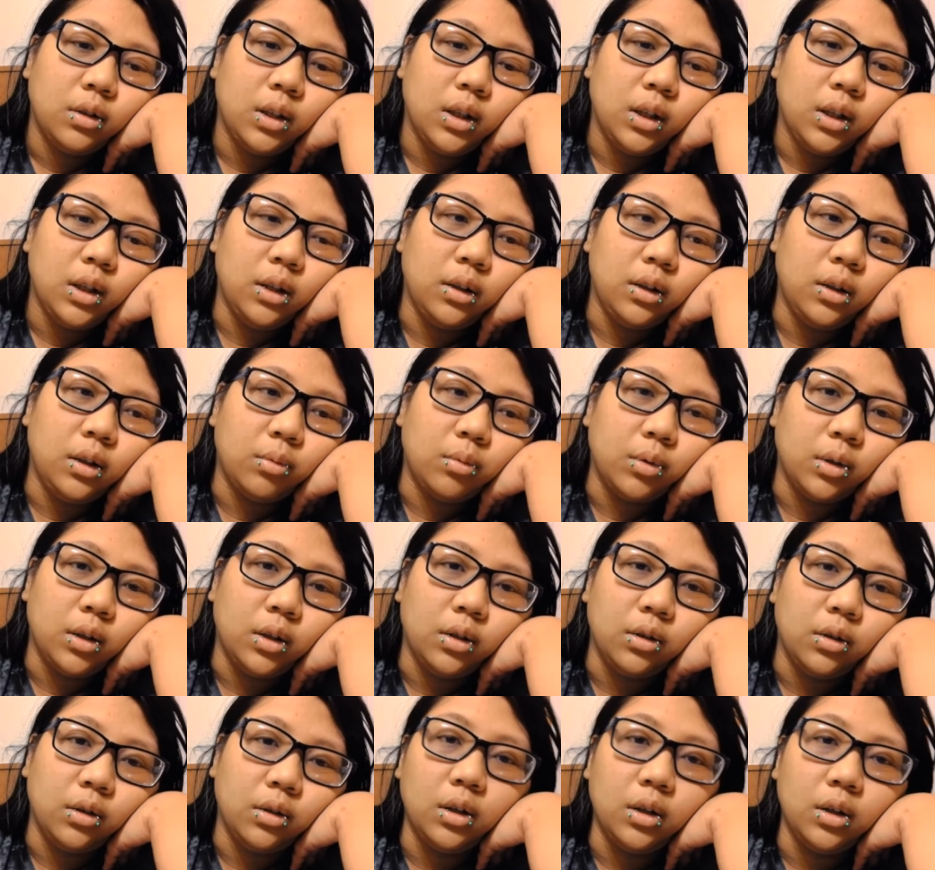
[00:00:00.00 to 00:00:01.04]
and then we're
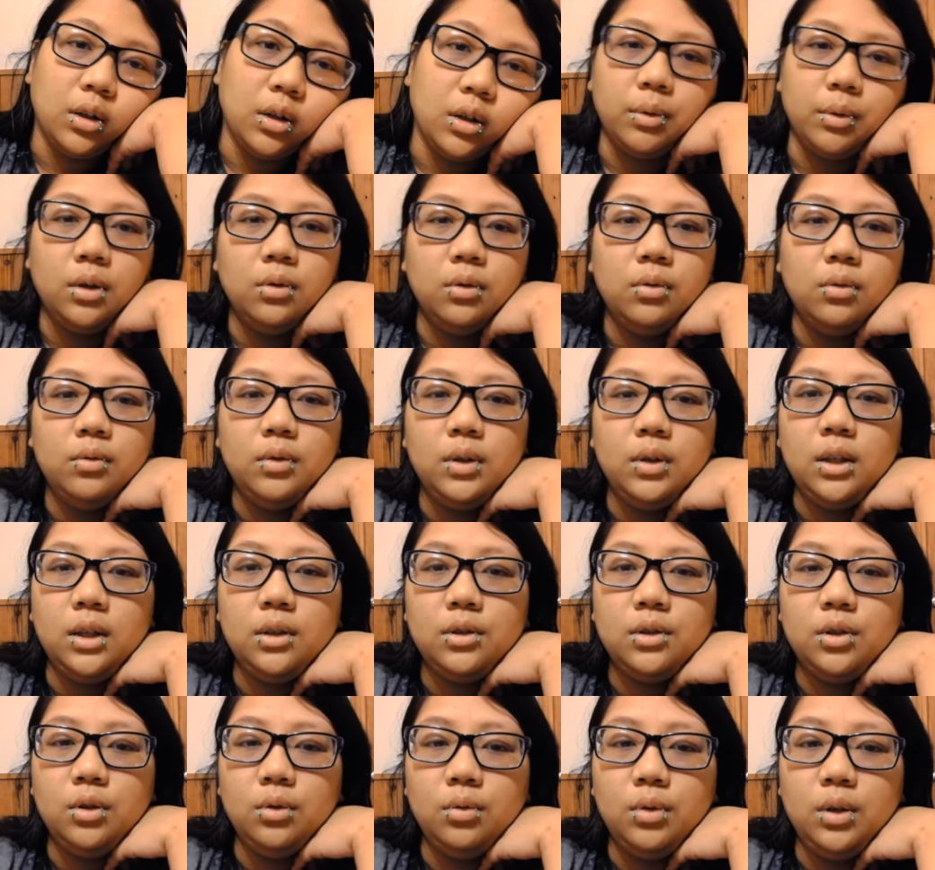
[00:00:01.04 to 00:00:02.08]
gonna, here we go.
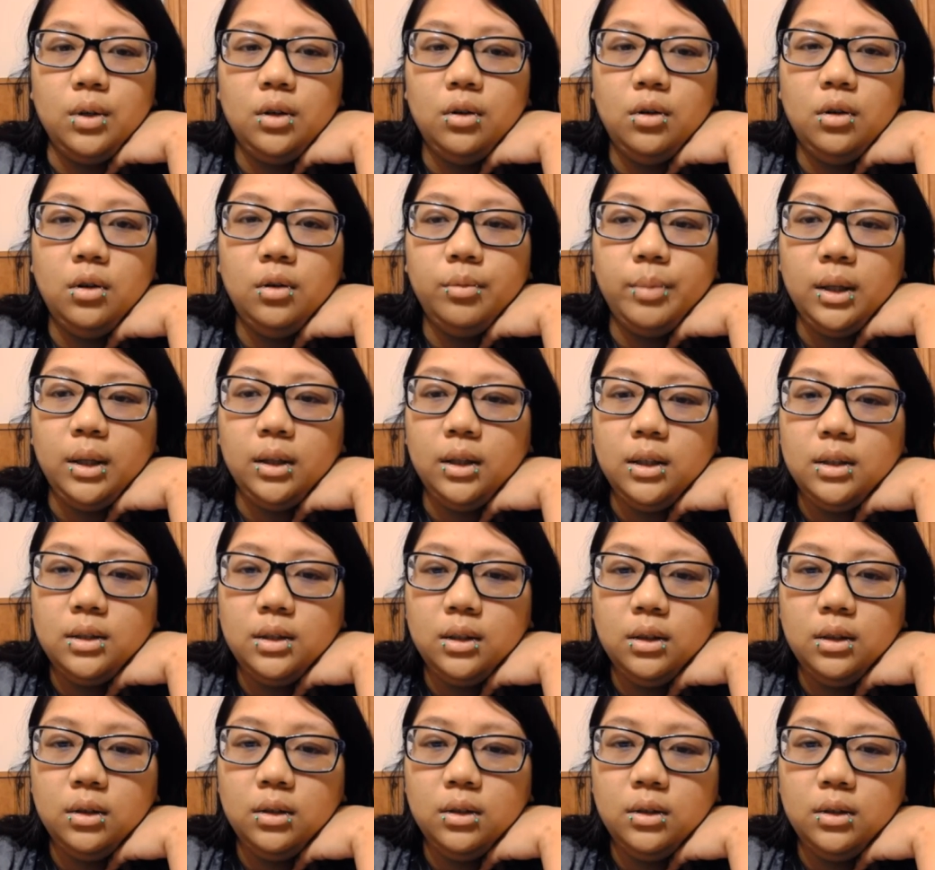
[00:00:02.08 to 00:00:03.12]
So here are all my
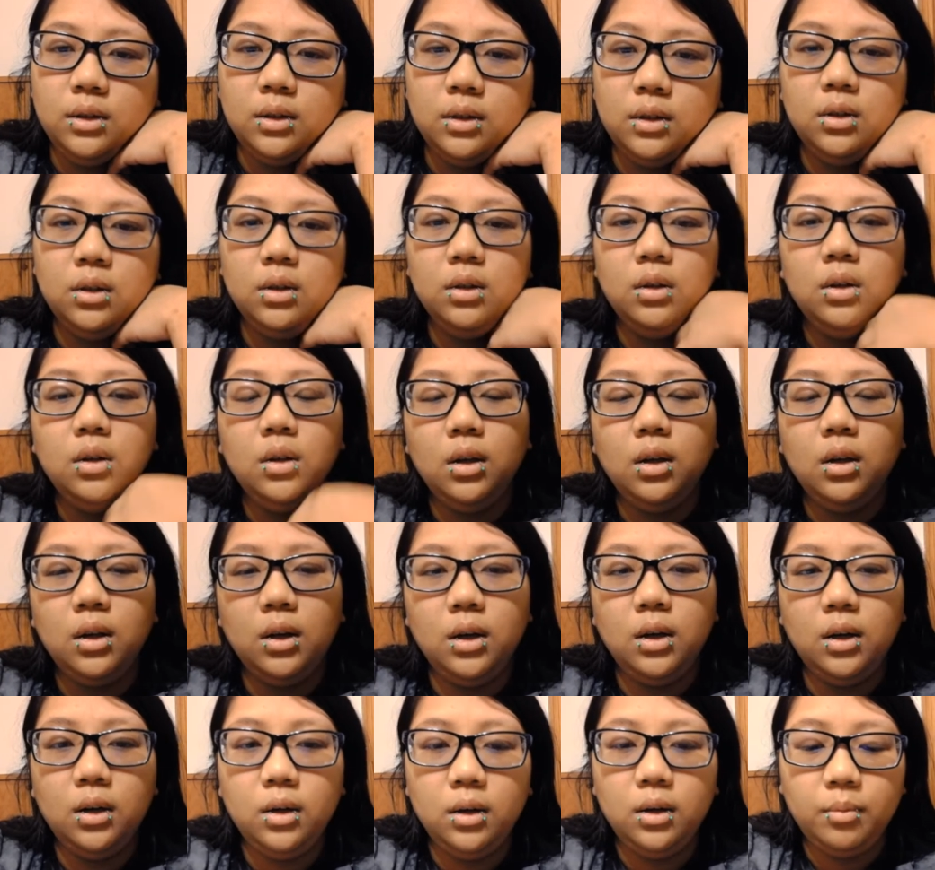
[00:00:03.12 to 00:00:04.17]
listings.
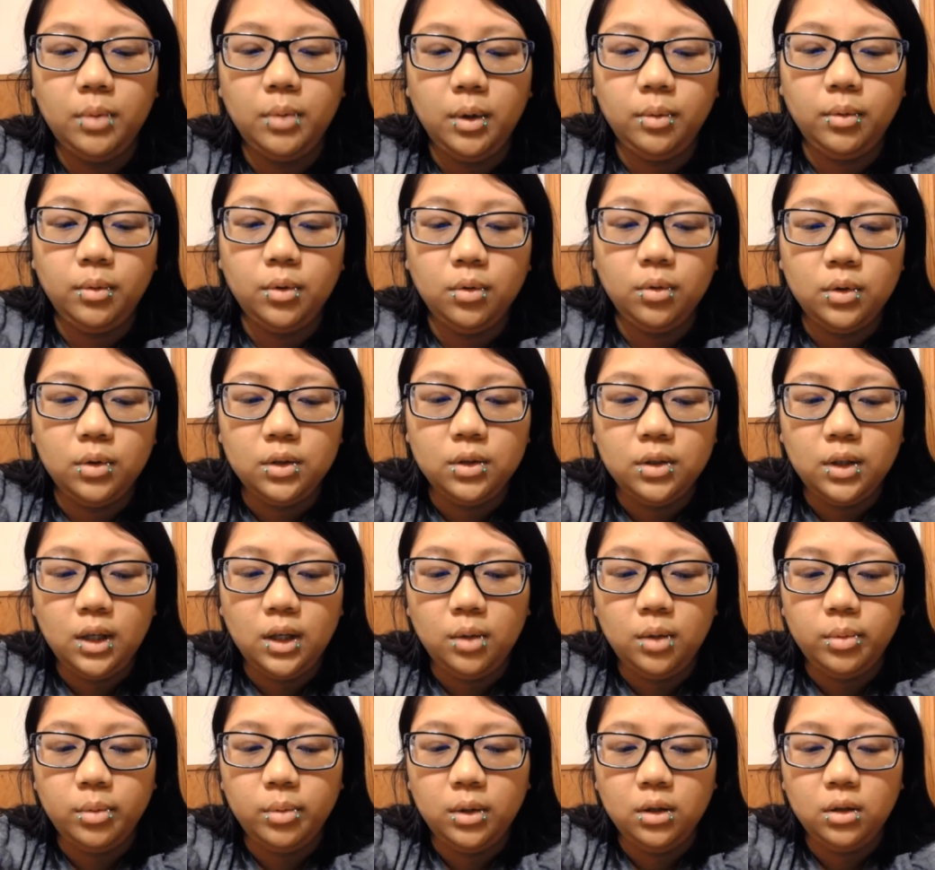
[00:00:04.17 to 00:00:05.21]
I'm going to
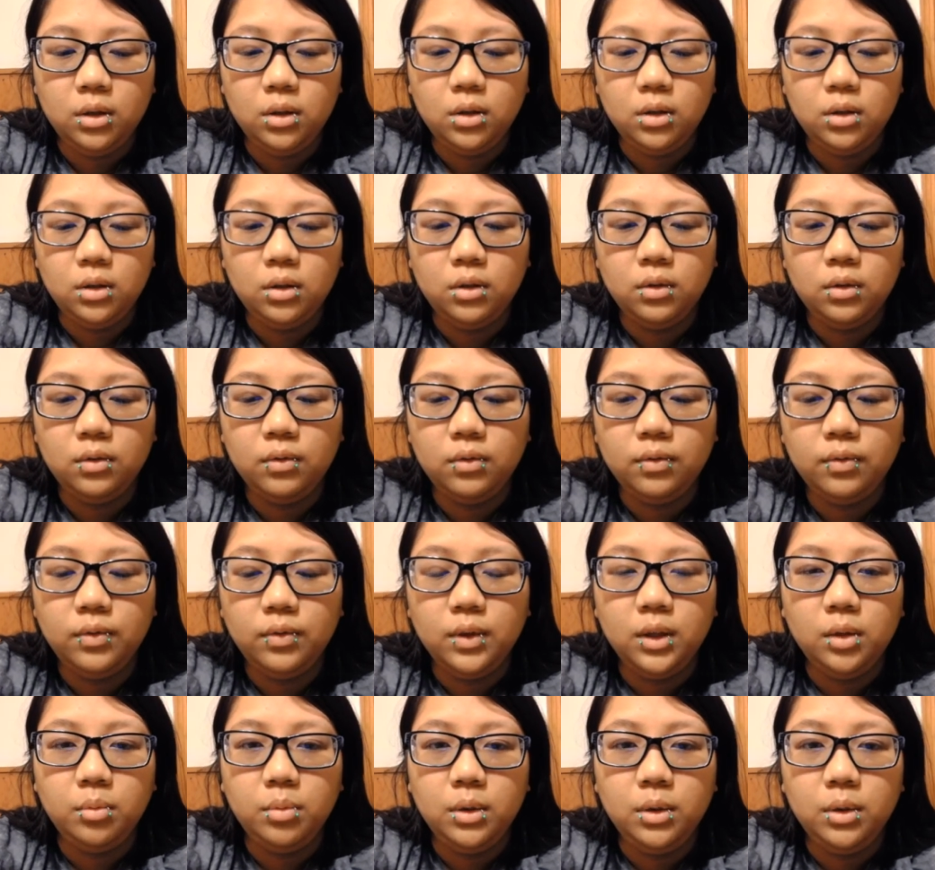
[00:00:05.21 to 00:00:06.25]
type in
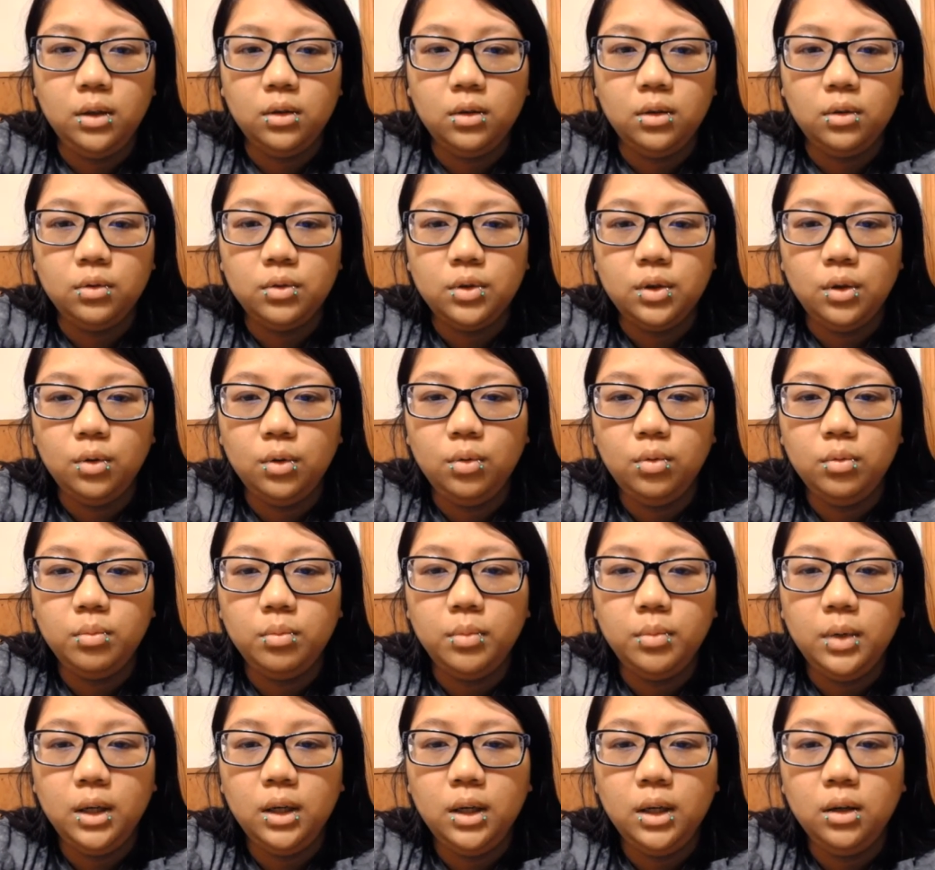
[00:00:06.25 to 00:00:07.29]
Filipino tote
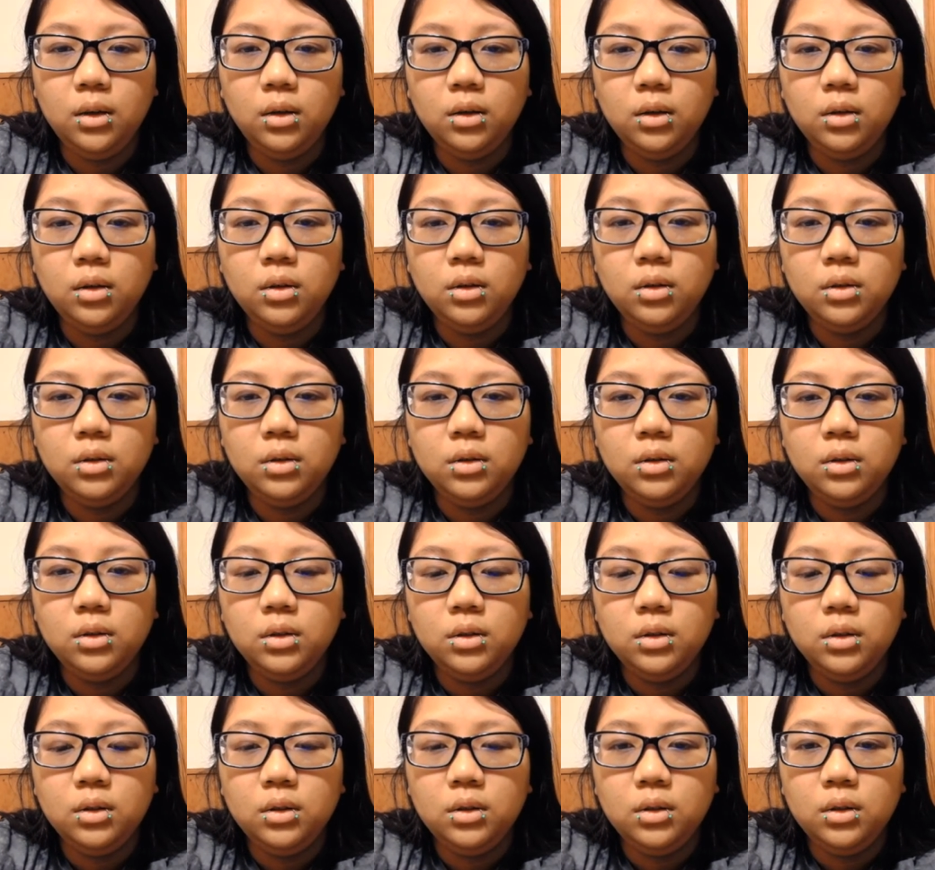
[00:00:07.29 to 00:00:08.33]
bag,
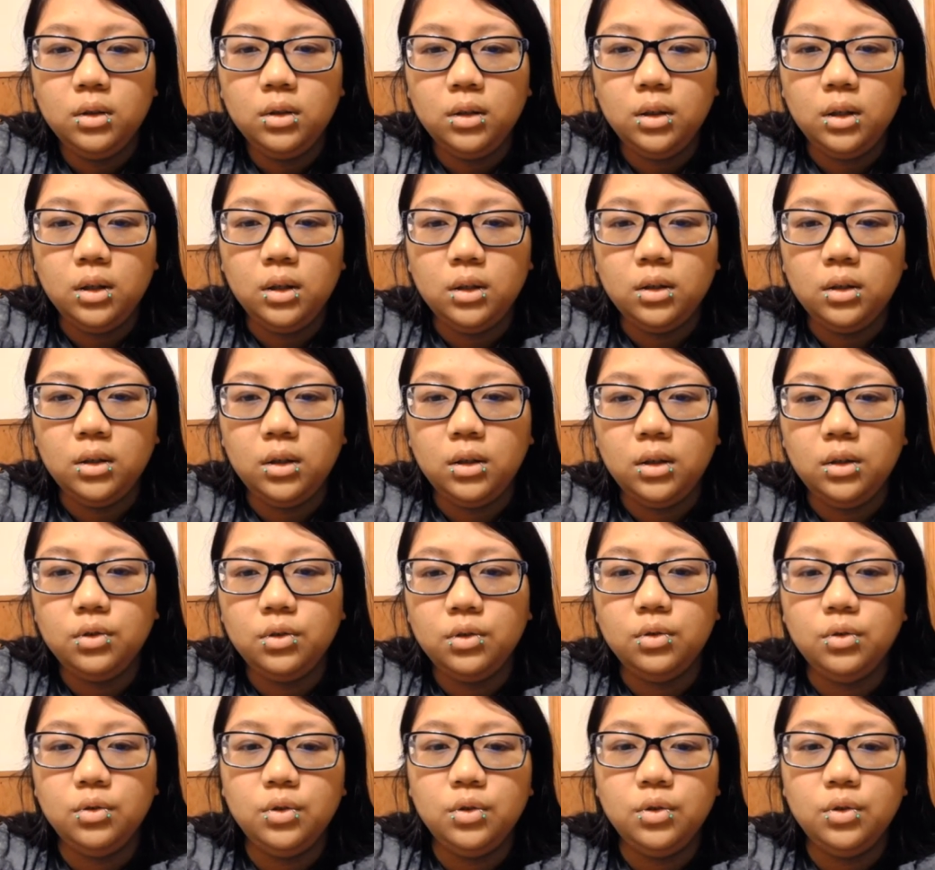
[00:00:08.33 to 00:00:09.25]
and it should